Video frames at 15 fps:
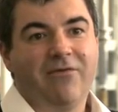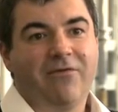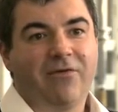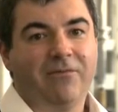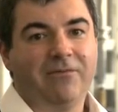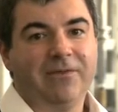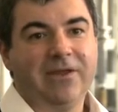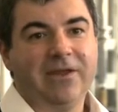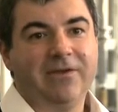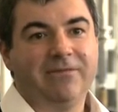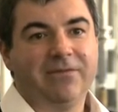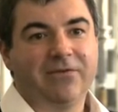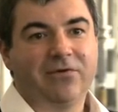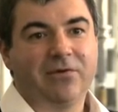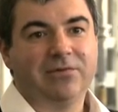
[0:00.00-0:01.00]
from the
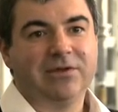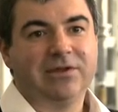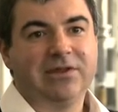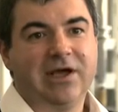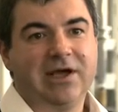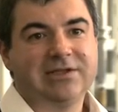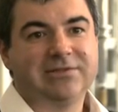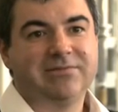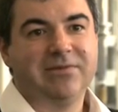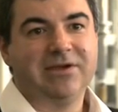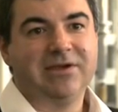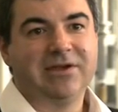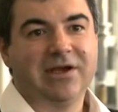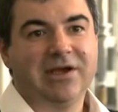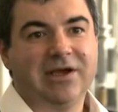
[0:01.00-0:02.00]
from the
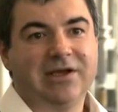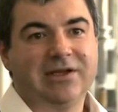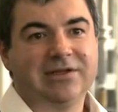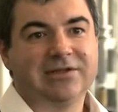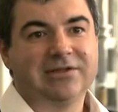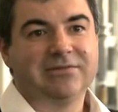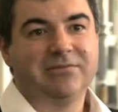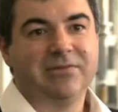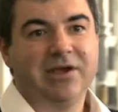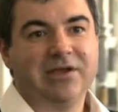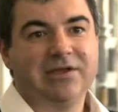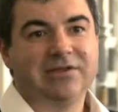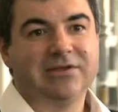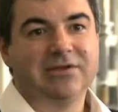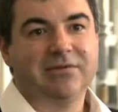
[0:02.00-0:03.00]
dustbin and
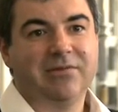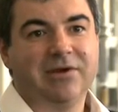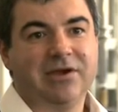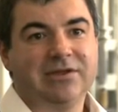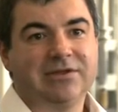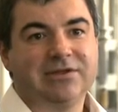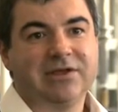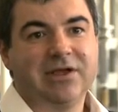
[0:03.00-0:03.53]
made made